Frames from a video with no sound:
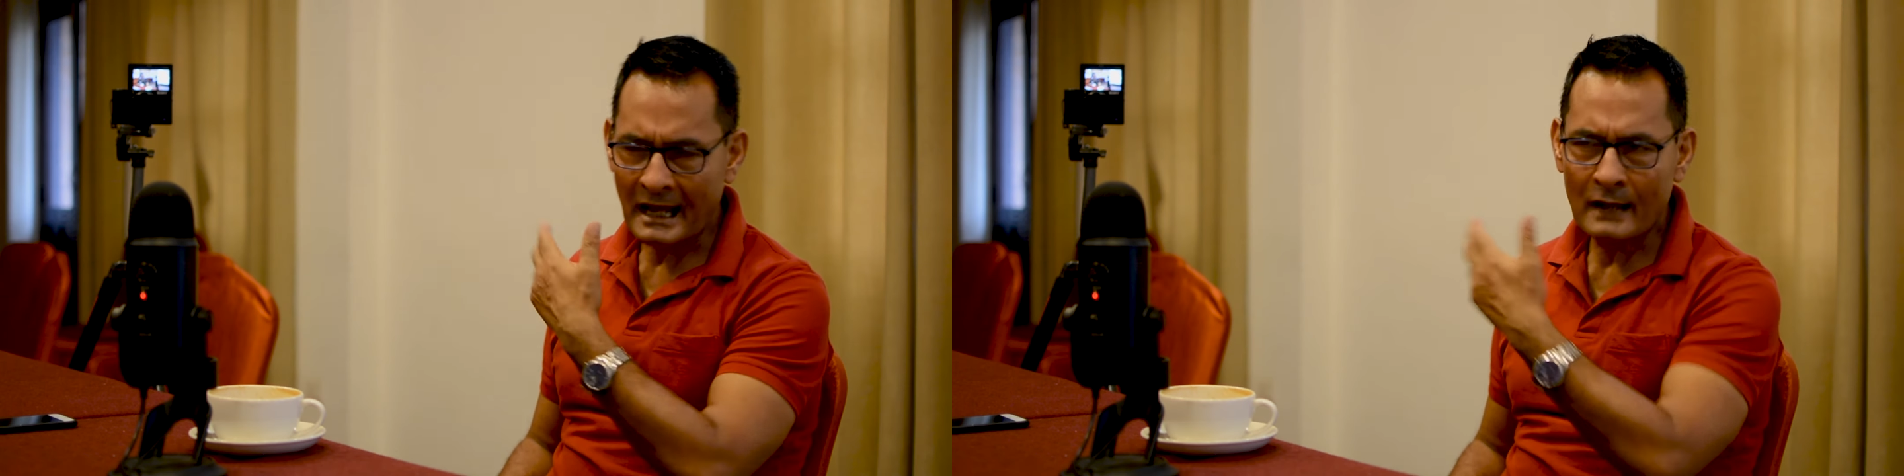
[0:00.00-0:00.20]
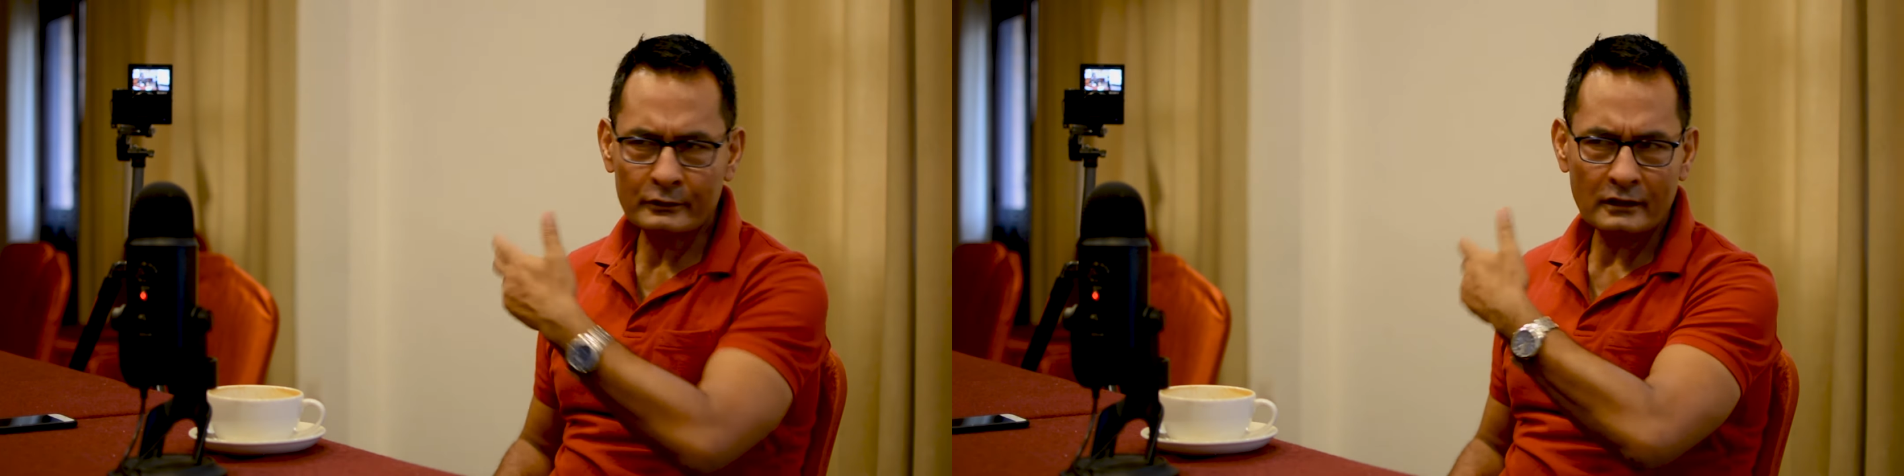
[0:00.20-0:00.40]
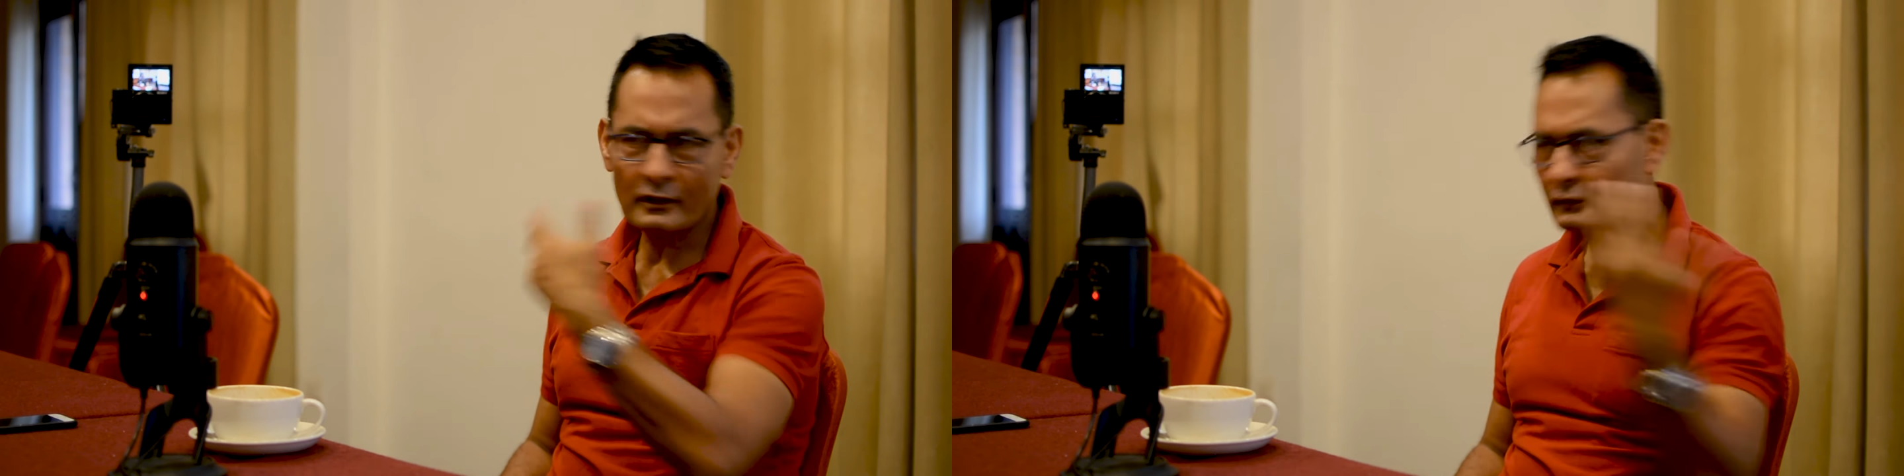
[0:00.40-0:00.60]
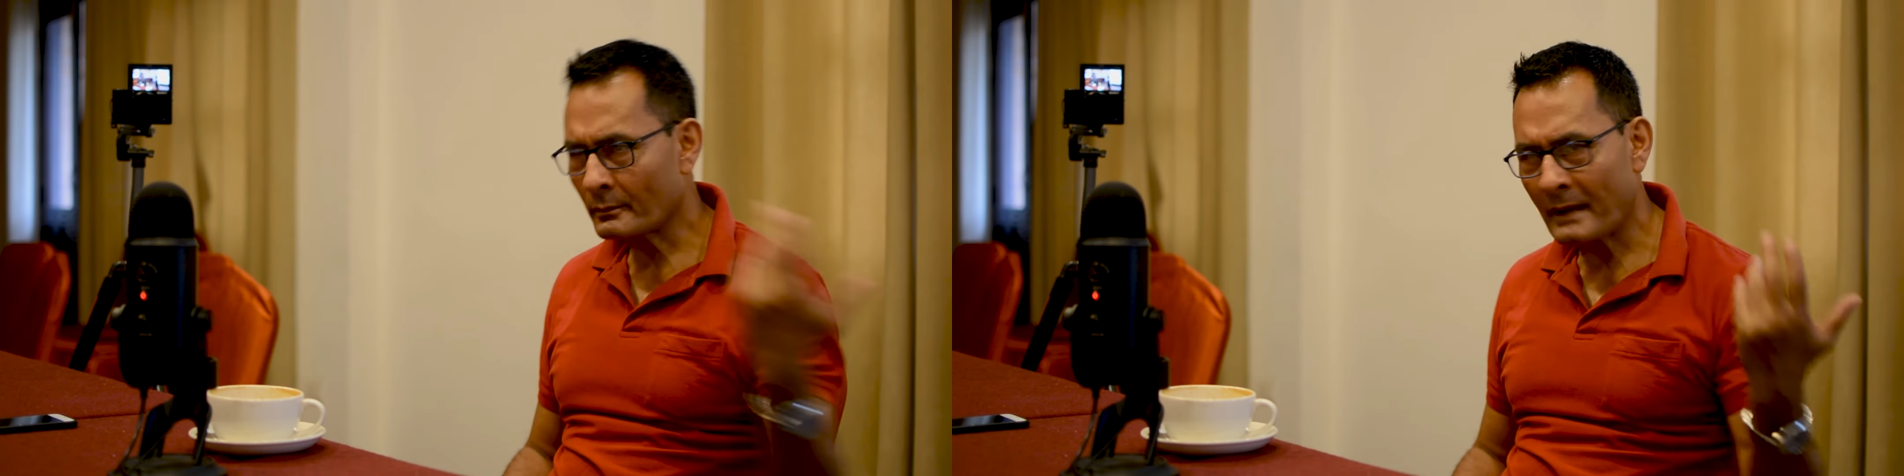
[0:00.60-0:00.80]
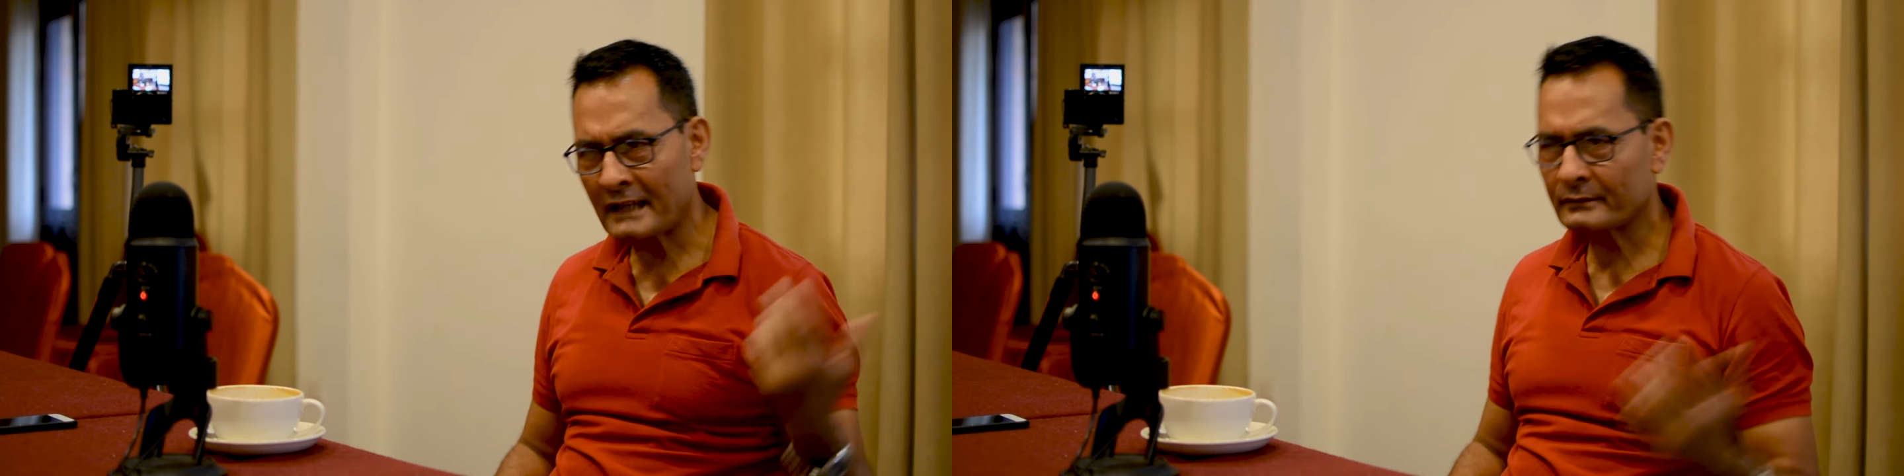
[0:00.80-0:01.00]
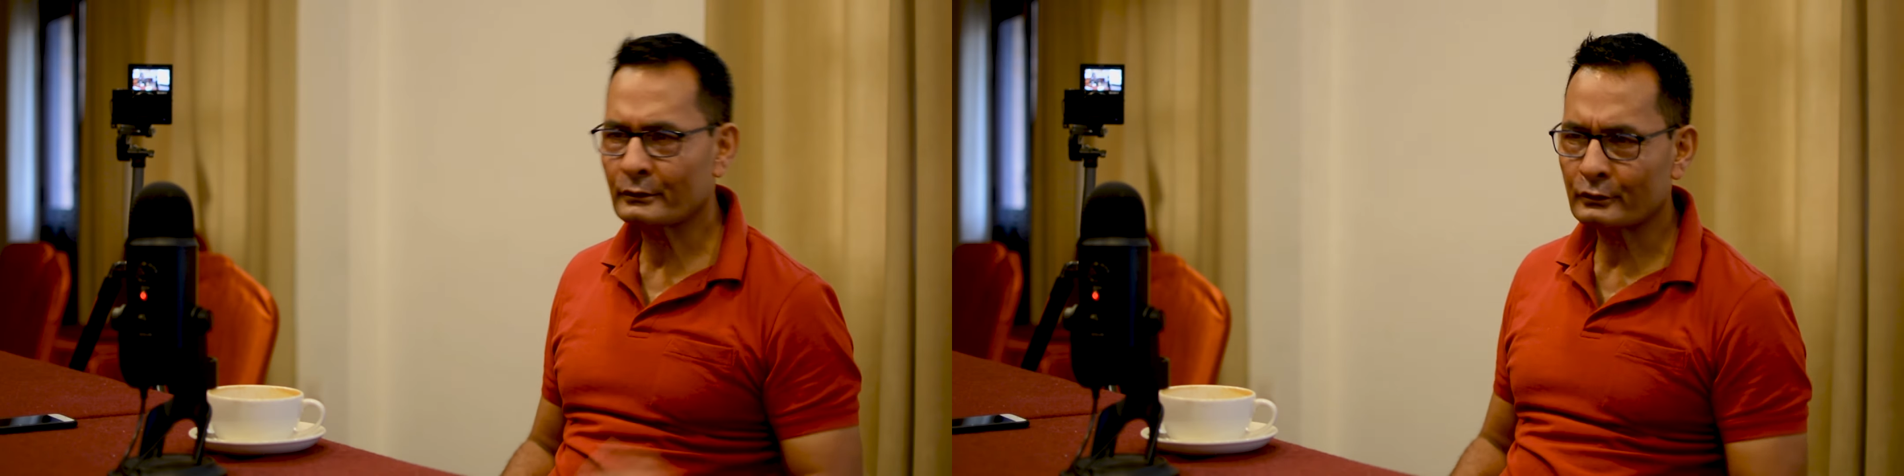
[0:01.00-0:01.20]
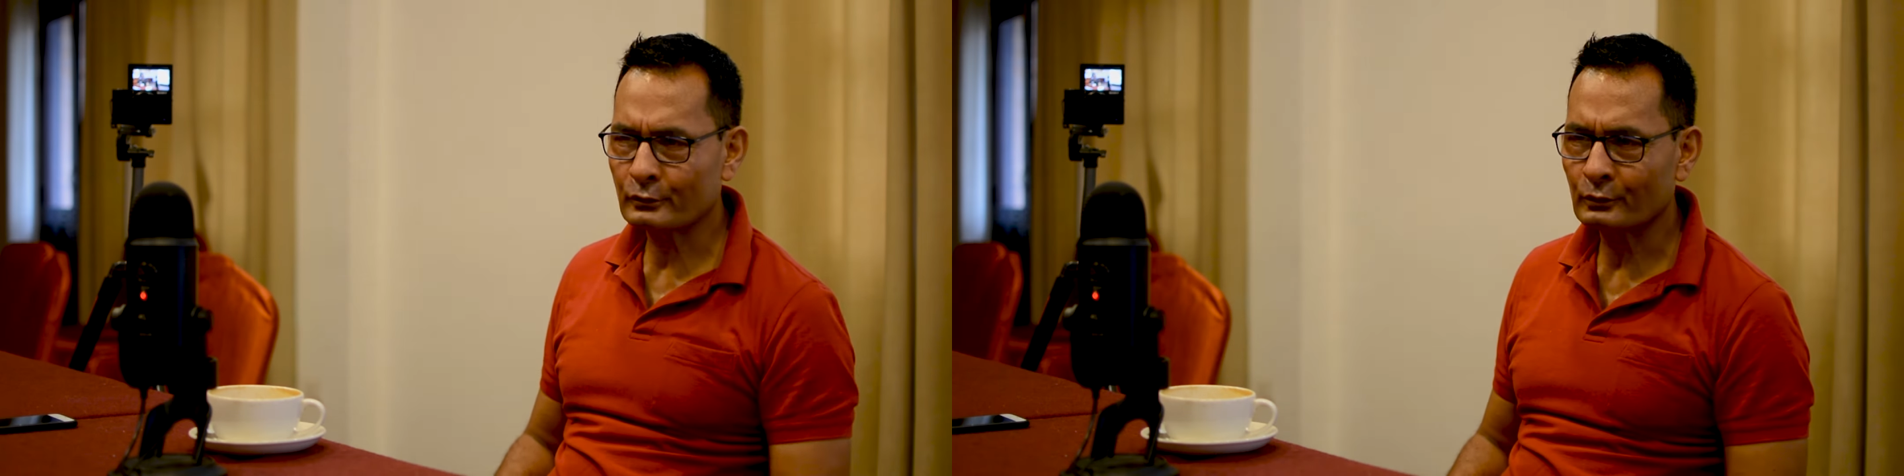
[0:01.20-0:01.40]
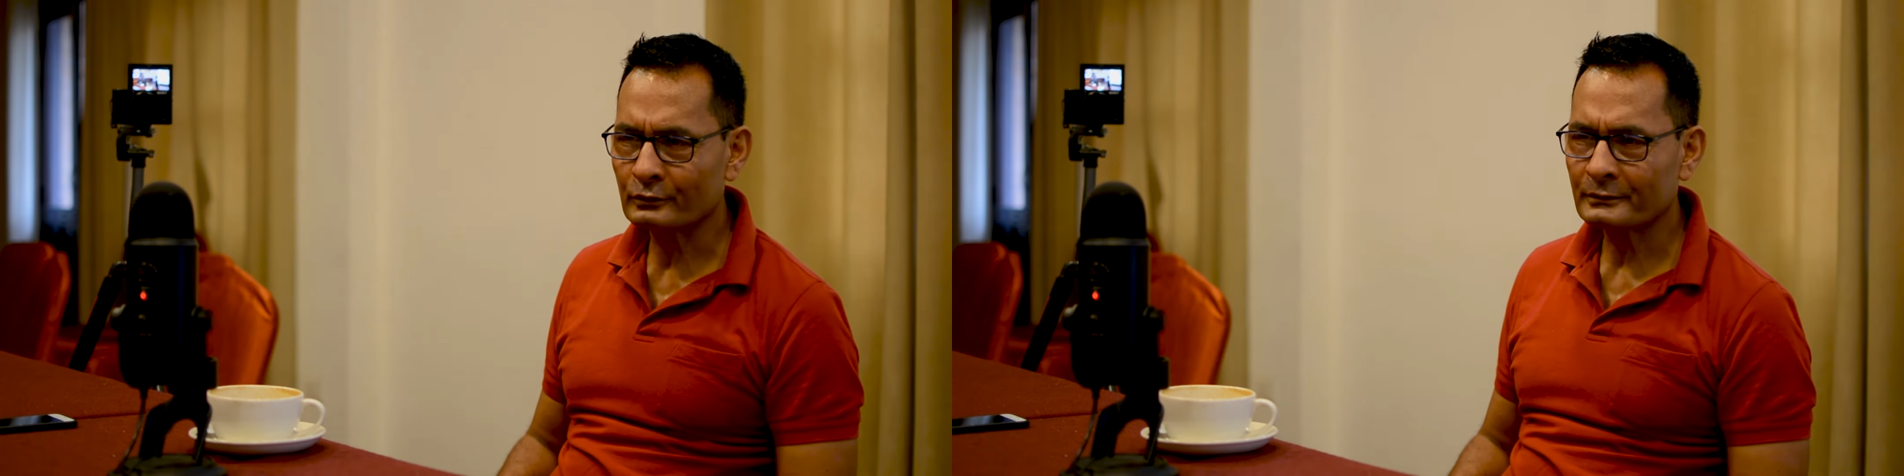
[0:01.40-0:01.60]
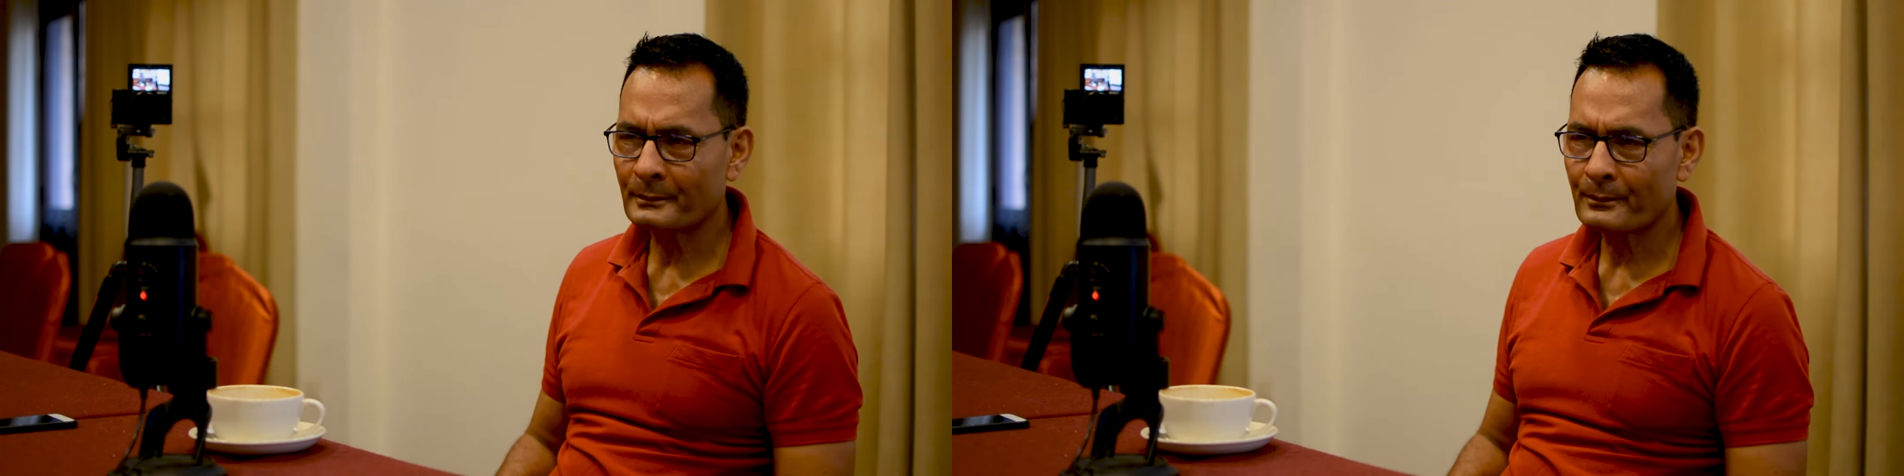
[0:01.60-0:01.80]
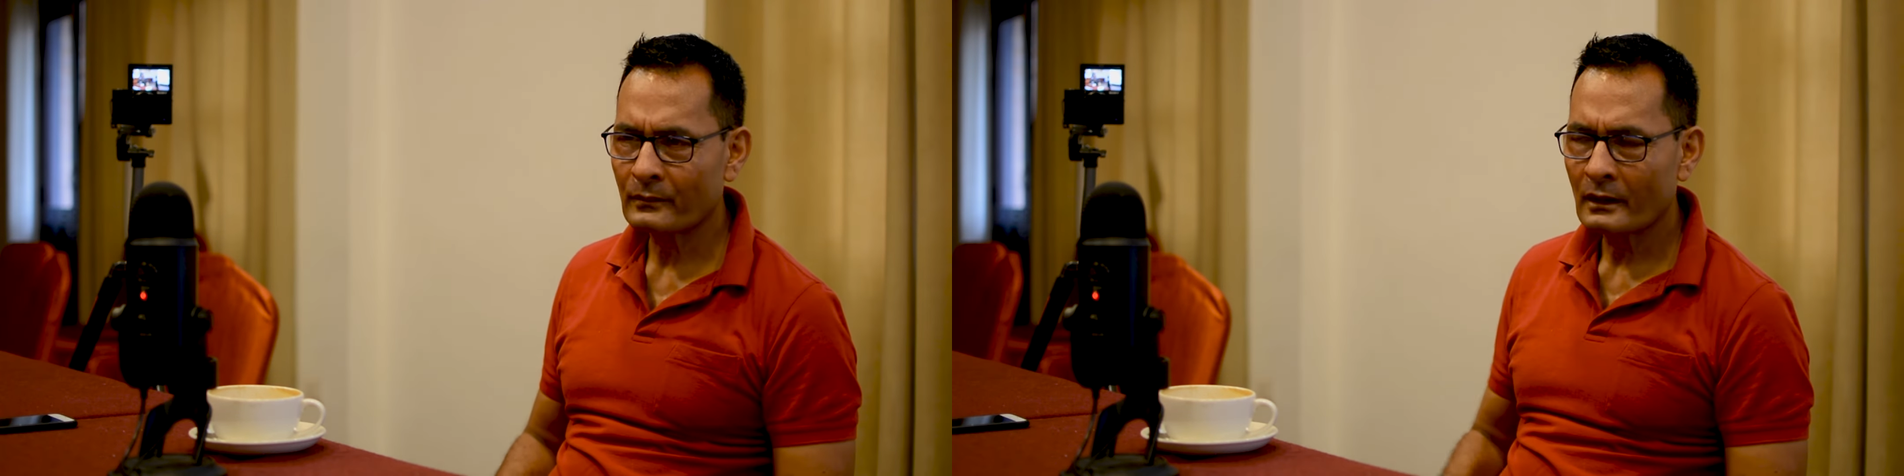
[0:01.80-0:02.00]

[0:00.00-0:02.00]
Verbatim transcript: now there are lots of management schools.